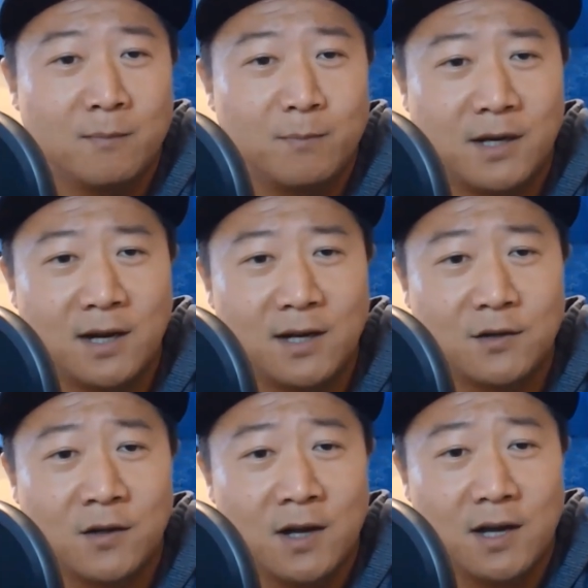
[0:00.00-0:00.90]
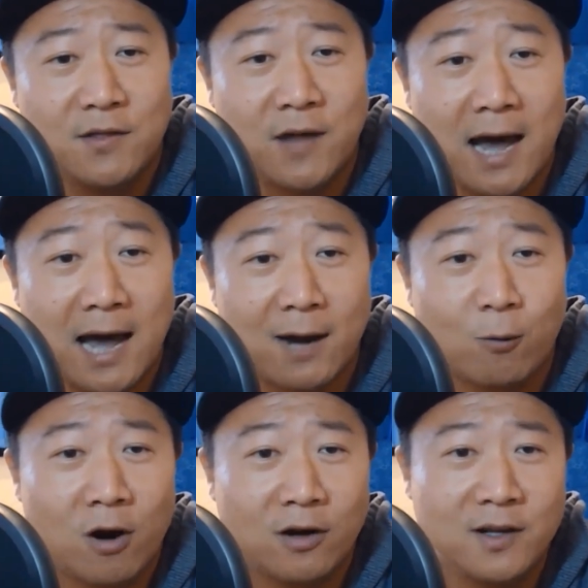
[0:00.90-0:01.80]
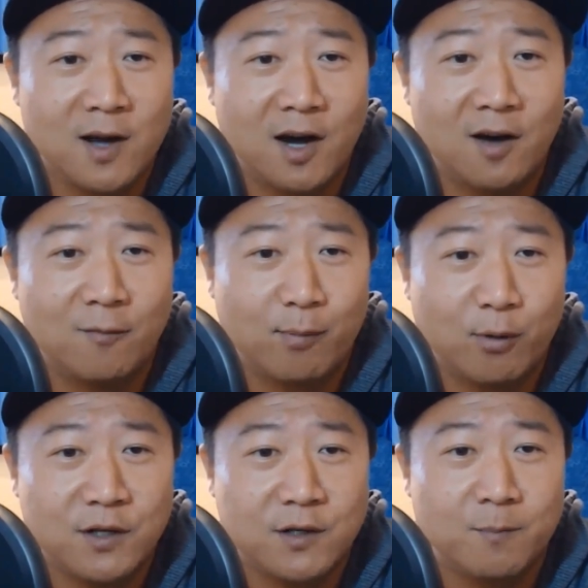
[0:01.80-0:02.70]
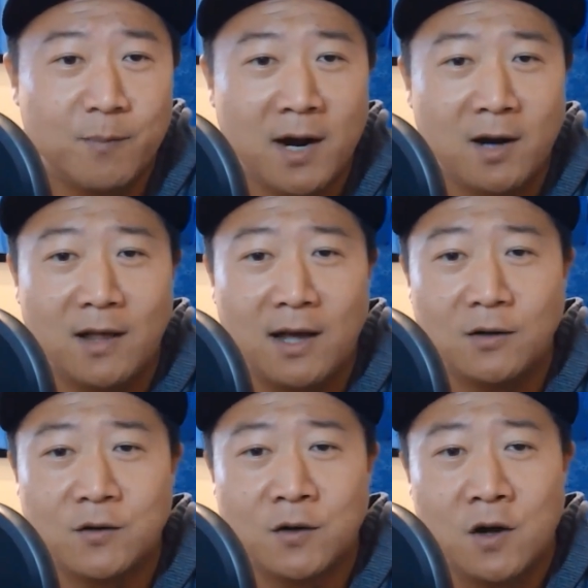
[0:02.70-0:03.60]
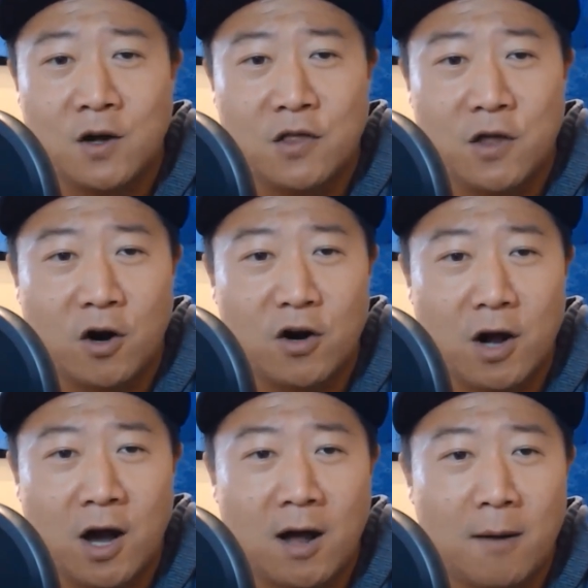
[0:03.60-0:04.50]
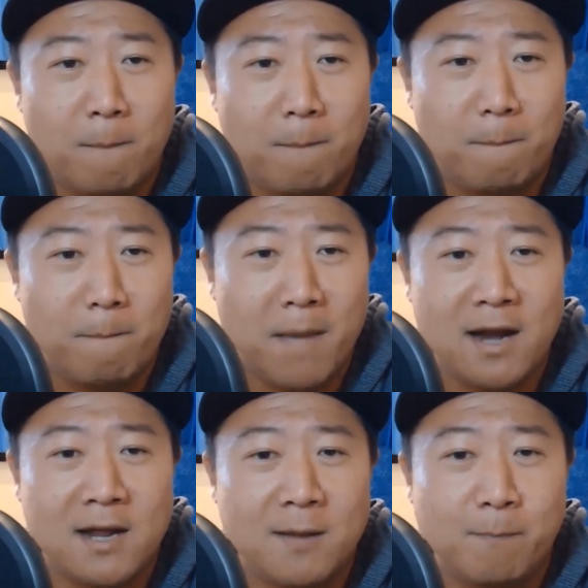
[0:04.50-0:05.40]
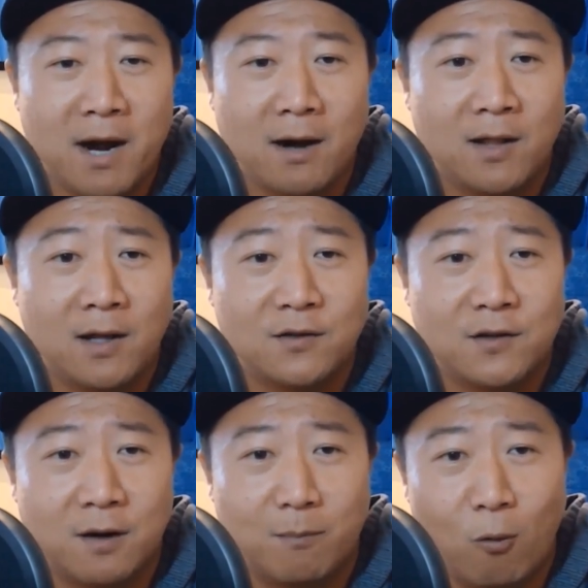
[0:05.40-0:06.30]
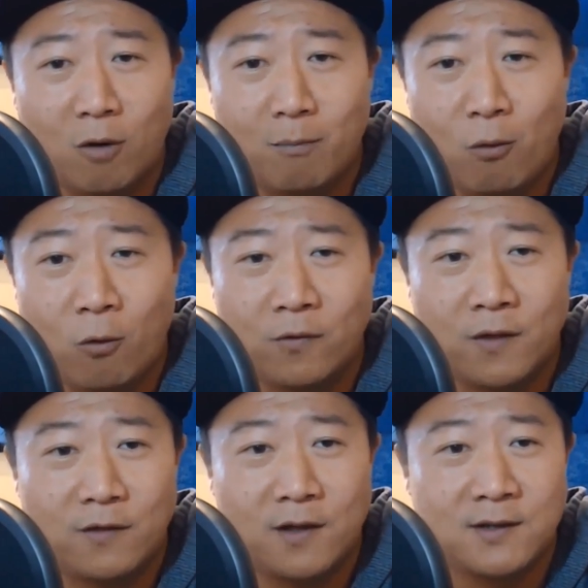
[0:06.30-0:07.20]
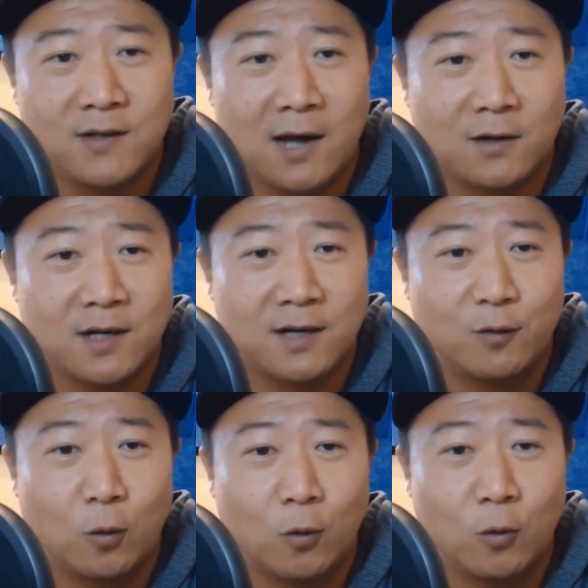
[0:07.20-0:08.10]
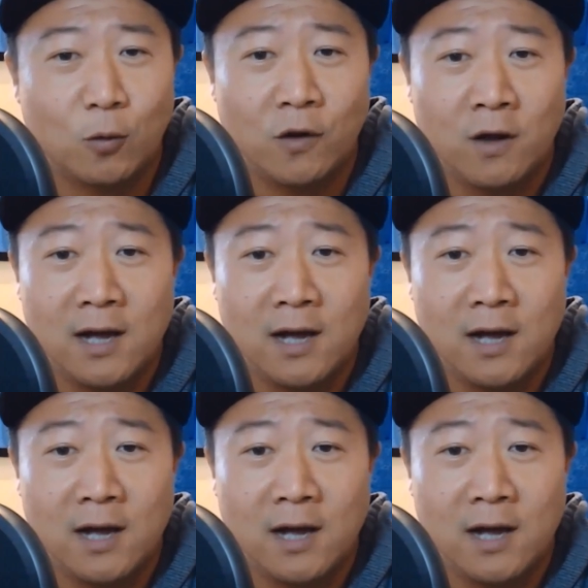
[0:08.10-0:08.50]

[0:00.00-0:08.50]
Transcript: Because in the hierarchy of Prism parallels, there are not many parallels that are more important than this outside of gold.